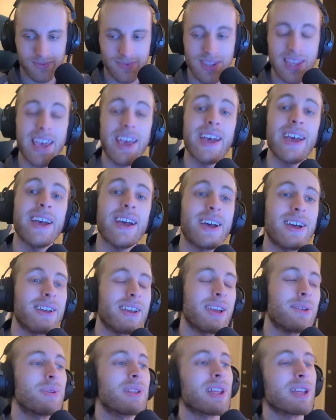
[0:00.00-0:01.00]

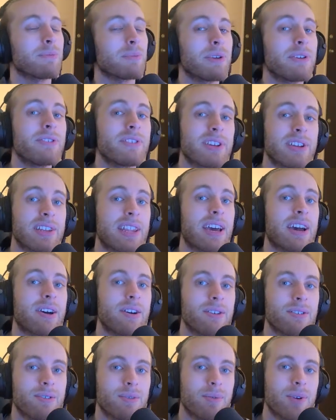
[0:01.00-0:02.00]
Yeah, it'd be like music
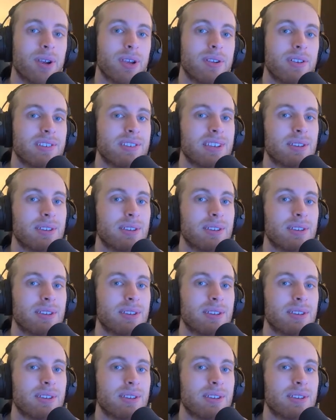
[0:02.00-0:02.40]
now, where you